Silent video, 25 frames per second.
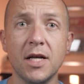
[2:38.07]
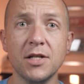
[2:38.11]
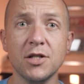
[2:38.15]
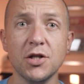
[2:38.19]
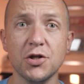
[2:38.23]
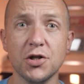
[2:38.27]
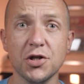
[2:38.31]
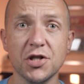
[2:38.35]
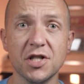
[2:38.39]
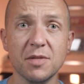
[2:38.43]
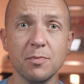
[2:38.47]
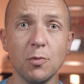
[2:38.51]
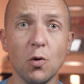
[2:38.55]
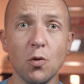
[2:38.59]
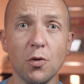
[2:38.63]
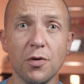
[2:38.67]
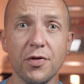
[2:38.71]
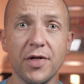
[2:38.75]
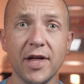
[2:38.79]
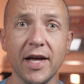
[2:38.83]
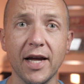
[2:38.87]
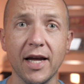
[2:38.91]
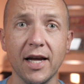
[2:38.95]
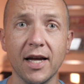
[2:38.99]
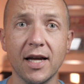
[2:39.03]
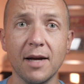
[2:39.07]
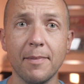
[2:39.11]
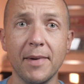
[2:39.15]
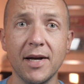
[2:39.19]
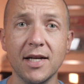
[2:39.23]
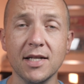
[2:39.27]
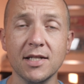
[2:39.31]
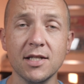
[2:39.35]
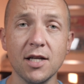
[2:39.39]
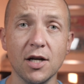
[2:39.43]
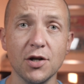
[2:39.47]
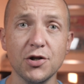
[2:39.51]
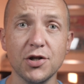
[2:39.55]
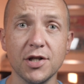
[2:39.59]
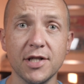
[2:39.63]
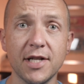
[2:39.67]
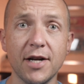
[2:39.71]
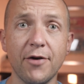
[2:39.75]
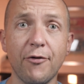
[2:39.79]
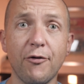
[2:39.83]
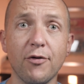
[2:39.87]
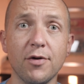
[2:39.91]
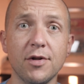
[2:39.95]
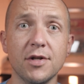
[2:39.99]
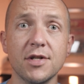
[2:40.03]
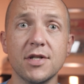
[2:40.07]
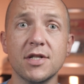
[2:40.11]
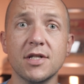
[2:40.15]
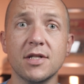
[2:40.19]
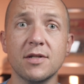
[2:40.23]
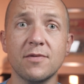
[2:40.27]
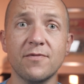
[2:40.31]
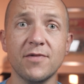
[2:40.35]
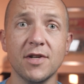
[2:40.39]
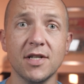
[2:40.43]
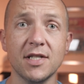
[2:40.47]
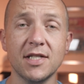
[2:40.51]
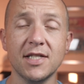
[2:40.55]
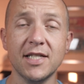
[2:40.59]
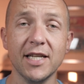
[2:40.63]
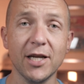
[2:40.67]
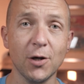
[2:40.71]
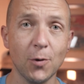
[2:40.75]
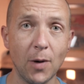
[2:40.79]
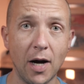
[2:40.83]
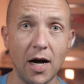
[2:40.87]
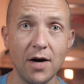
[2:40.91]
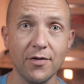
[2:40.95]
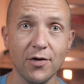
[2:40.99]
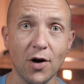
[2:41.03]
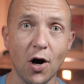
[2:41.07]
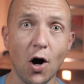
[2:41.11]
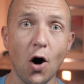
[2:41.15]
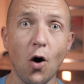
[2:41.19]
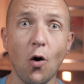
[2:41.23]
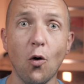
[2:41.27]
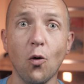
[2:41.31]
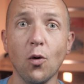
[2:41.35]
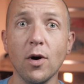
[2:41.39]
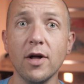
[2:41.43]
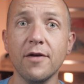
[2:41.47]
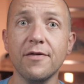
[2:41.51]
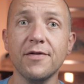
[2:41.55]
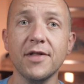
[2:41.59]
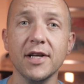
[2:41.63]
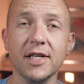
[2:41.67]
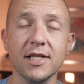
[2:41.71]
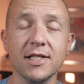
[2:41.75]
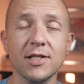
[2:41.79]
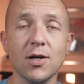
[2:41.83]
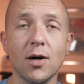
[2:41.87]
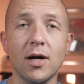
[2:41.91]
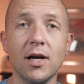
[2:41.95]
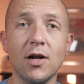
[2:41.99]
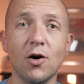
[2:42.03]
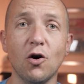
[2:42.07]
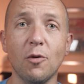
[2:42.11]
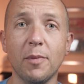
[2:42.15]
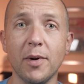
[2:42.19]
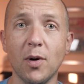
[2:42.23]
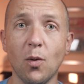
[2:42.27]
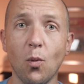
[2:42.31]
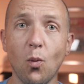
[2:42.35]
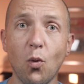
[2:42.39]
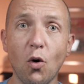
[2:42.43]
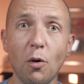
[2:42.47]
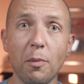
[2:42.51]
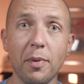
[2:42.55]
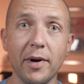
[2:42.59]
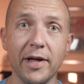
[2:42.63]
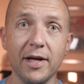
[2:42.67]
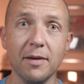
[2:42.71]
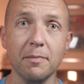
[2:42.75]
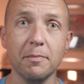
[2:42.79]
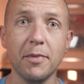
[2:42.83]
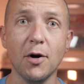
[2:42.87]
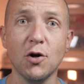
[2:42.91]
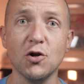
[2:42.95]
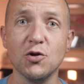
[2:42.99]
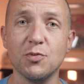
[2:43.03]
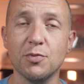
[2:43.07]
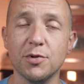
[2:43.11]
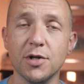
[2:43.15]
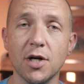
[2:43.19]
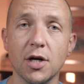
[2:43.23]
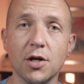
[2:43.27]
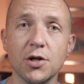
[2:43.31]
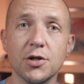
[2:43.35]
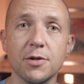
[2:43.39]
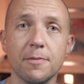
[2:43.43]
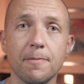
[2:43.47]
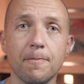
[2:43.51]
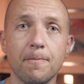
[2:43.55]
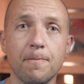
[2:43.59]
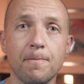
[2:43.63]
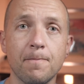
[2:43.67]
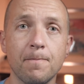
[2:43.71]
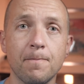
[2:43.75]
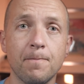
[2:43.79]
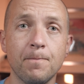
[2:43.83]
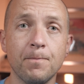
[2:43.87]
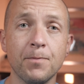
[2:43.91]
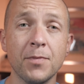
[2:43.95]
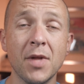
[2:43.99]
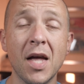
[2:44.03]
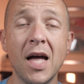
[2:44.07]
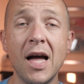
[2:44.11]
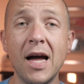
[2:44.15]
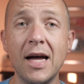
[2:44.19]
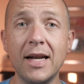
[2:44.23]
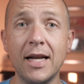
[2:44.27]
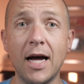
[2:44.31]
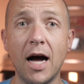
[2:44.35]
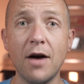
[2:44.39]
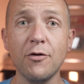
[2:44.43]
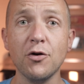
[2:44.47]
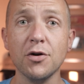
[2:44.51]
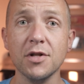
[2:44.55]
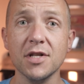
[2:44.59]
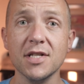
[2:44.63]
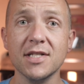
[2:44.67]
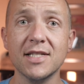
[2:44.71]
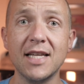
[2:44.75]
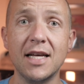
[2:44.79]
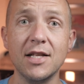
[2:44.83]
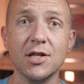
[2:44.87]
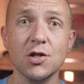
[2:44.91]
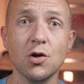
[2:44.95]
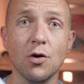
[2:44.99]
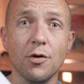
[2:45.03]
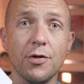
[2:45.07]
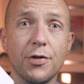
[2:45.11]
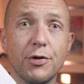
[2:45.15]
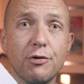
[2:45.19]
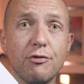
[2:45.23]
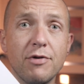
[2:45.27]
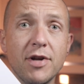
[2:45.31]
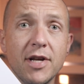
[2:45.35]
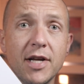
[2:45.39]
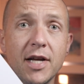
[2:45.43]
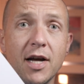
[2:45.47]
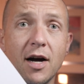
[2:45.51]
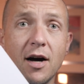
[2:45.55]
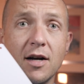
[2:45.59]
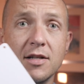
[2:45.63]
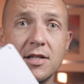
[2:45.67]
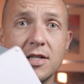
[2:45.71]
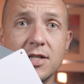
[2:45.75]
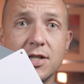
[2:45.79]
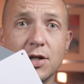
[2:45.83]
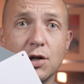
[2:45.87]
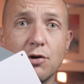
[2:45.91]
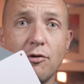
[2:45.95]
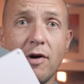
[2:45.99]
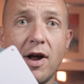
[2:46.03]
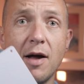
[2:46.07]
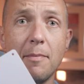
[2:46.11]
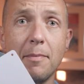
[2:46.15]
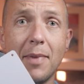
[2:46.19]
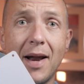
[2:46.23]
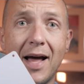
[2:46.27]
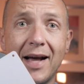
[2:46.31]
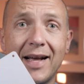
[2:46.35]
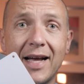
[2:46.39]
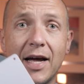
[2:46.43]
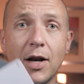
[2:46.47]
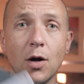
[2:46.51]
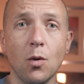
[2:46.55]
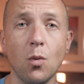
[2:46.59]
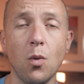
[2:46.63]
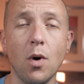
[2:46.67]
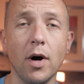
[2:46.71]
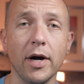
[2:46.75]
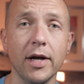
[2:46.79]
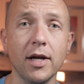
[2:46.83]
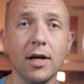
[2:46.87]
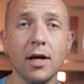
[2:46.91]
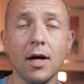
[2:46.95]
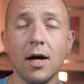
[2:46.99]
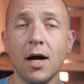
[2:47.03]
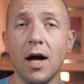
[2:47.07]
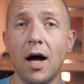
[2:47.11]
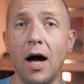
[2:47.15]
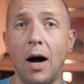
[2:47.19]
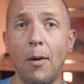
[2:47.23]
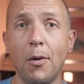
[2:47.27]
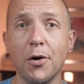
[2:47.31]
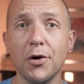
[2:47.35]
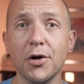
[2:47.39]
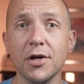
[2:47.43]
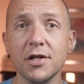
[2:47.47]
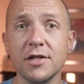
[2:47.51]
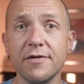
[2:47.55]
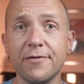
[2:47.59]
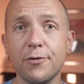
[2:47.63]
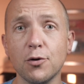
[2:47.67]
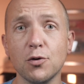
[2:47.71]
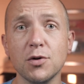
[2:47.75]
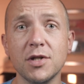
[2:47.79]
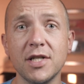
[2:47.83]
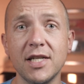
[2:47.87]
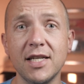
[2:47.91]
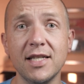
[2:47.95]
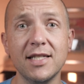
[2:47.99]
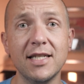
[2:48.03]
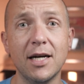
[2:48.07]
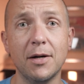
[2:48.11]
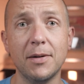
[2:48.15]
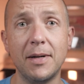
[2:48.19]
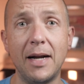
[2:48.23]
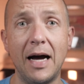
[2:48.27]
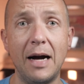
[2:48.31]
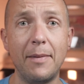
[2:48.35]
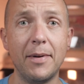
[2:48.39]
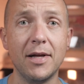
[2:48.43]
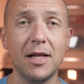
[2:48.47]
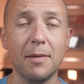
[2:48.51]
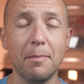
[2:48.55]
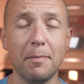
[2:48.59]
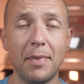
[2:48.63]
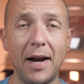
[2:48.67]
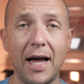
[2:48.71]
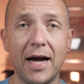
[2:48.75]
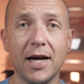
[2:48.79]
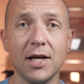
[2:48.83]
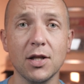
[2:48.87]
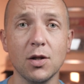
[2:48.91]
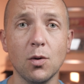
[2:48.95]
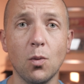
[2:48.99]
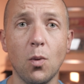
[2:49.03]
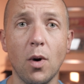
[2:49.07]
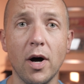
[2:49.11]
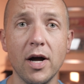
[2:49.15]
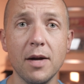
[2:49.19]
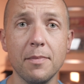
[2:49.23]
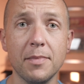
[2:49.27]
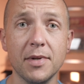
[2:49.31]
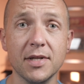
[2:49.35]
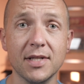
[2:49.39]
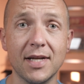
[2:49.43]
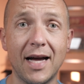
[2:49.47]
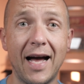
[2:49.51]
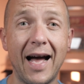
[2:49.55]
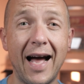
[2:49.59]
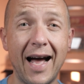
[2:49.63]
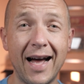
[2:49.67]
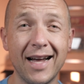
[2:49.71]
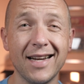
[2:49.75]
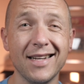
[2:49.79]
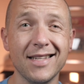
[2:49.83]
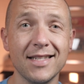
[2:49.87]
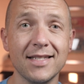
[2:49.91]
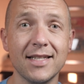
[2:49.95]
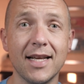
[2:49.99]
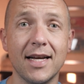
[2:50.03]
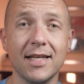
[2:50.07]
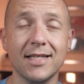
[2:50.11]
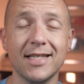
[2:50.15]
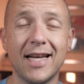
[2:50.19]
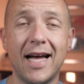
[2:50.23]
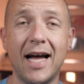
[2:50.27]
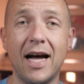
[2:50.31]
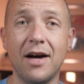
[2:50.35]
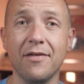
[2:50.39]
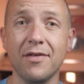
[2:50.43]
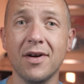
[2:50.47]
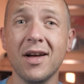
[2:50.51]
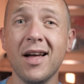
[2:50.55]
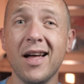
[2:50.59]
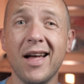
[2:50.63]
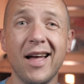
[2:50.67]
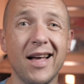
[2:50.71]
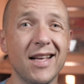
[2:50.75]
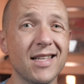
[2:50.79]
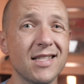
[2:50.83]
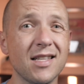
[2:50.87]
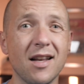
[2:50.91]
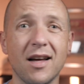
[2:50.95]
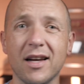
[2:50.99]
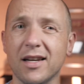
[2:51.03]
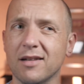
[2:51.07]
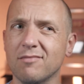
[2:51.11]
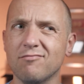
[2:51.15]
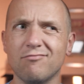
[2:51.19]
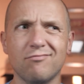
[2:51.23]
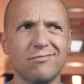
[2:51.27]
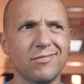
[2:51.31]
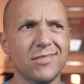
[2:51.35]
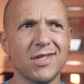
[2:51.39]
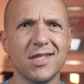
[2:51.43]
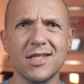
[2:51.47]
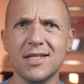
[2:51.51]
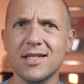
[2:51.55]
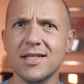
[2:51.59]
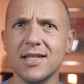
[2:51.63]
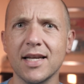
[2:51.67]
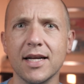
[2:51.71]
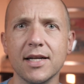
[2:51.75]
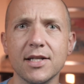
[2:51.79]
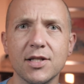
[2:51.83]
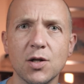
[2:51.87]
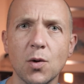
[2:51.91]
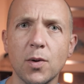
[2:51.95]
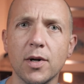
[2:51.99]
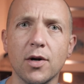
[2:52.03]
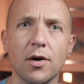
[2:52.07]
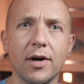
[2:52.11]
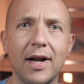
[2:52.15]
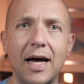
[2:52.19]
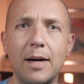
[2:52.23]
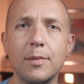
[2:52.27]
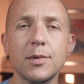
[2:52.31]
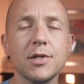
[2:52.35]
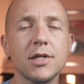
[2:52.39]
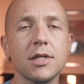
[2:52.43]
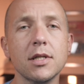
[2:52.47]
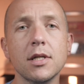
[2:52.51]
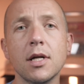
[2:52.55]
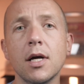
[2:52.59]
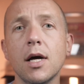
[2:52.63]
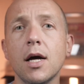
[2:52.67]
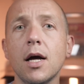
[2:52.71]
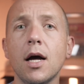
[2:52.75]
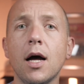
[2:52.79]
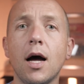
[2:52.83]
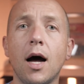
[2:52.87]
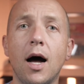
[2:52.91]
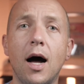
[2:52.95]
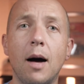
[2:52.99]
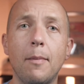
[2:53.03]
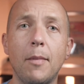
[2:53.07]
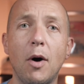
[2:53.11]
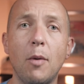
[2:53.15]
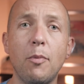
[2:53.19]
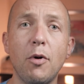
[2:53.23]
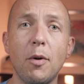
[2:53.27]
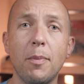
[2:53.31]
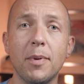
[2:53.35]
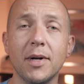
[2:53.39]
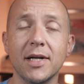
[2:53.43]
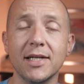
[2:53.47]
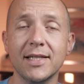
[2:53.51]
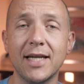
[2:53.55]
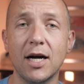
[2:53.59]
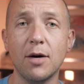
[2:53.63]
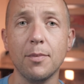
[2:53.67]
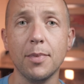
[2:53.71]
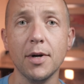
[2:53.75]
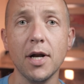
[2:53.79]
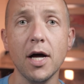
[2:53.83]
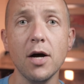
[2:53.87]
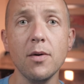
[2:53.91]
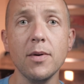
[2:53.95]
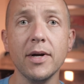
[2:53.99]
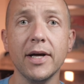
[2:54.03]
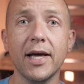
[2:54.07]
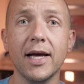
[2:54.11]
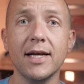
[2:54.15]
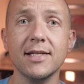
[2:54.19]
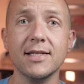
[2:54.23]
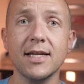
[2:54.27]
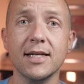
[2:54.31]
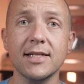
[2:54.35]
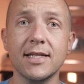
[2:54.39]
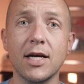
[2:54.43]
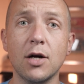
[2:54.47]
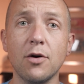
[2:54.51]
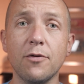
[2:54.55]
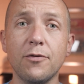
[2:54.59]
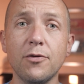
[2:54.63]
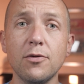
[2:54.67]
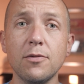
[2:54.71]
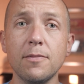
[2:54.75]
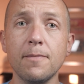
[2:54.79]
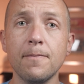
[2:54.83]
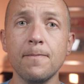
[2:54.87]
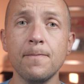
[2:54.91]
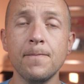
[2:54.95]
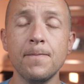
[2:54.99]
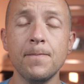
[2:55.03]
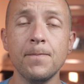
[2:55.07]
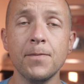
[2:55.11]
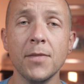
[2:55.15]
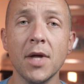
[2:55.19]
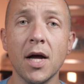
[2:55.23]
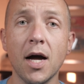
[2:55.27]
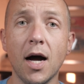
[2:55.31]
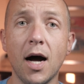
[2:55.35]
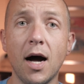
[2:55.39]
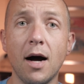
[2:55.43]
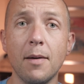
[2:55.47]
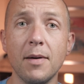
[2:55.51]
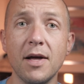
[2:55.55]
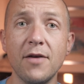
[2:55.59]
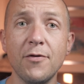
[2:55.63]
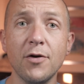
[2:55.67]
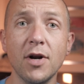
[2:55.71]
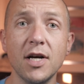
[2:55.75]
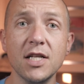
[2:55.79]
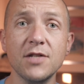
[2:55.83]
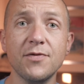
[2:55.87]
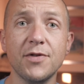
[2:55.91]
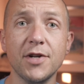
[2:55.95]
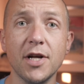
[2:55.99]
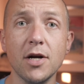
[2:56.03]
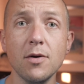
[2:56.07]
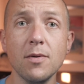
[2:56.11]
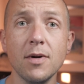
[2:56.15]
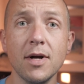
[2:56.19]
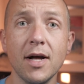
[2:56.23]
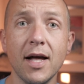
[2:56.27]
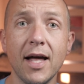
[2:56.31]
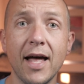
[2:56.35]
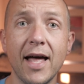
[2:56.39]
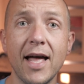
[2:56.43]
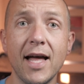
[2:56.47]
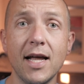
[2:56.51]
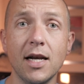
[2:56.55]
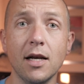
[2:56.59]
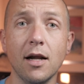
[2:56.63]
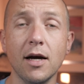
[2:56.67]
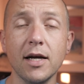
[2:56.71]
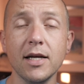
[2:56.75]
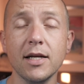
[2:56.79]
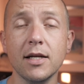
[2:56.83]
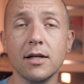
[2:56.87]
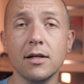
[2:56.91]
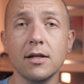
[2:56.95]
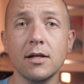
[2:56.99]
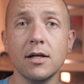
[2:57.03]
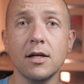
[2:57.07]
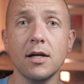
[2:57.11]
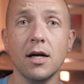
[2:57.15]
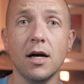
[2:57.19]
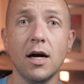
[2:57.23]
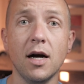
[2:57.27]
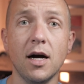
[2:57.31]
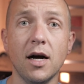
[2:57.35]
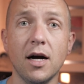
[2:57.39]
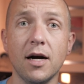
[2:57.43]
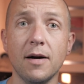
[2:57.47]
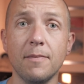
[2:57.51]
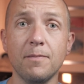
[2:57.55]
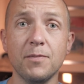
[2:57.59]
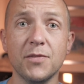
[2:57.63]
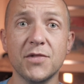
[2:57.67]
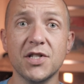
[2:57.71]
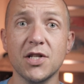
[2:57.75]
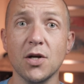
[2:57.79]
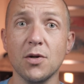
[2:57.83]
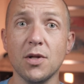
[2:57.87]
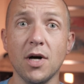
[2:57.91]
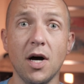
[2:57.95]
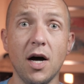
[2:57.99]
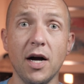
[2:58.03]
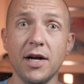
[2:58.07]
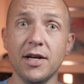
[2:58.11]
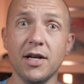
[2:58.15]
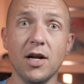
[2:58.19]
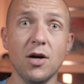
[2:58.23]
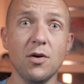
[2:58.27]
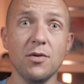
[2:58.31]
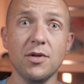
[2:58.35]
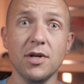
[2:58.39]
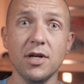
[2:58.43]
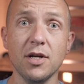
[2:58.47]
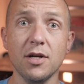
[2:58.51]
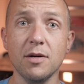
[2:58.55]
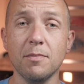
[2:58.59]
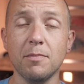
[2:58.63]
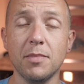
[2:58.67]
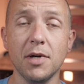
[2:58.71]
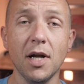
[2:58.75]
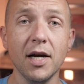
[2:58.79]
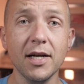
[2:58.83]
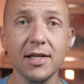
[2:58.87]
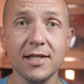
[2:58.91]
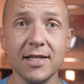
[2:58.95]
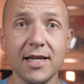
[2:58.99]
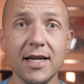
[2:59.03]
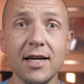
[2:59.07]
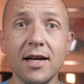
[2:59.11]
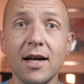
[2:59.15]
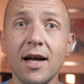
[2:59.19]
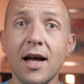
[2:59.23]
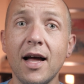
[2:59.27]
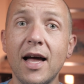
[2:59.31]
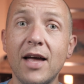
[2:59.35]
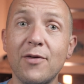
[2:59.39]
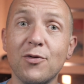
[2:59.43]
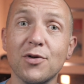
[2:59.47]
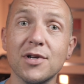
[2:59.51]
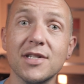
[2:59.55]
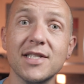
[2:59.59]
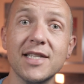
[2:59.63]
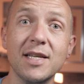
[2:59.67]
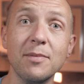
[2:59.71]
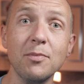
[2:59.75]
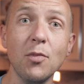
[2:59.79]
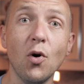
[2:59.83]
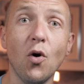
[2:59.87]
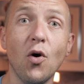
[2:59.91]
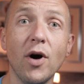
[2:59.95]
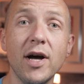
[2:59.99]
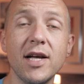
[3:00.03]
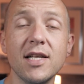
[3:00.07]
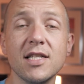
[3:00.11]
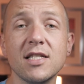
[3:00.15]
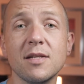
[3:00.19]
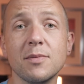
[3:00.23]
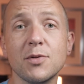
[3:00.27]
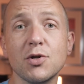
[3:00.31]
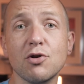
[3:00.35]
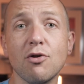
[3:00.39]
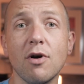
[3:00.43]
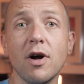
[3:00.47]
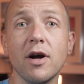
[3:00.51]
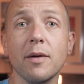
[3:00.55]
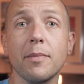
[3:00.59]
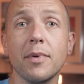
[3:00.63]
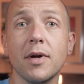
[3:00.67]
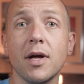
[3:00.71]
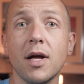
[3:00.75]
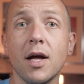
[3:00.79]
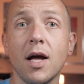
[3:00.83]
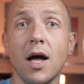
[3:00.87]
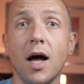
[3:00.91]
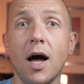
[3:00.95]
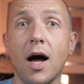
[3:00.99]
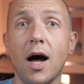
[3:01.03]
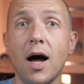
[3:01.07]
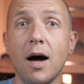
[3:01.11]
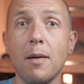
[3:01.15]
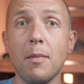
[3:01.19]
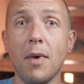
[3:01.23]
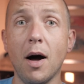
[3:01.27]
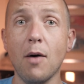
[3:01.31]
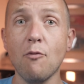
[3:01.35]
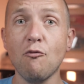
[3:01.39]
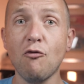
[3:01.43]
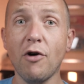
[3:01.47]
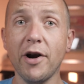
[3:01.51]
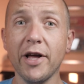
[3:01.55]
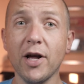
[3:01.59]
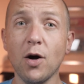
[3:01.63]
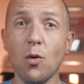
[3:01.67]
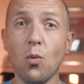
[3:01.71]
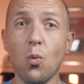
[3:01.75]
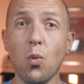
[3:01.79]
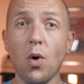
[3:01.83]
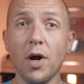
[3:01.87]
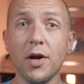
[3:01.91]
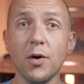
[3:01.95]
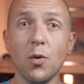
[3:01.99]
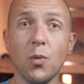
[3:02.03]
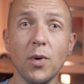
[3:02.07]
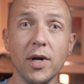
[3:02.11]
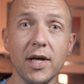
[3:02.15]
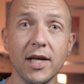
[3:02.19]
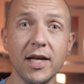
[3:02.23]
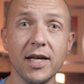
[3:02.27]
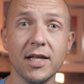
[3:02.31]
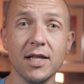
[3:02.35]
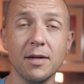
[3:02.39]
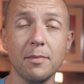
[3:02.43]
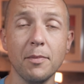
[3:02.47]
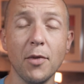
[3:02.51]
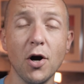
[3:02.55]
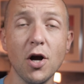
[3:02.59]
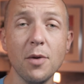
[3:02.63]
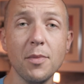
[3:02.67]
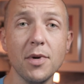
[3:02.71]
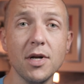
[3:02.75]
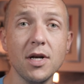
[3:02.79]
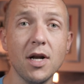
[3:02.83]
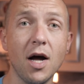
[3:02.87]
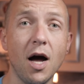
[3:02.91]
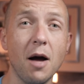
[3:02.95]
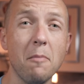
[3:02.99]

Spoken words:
Such a small thing can make such a difference to dig you out of a hole if things go a little bit wobbly in post-production. Now I've got the set that's got 3 cards, it's a grey, a black and a white. I won't go into full detail now about the black and the white, but it's a handy set to have. It's like £6 on Amazon. I'll pop a link down below in case that's helpful. If you like this video, hit like so that I know that you liked it. If you want to see more, hit subscribe. I'm running at 1 a week at the moment.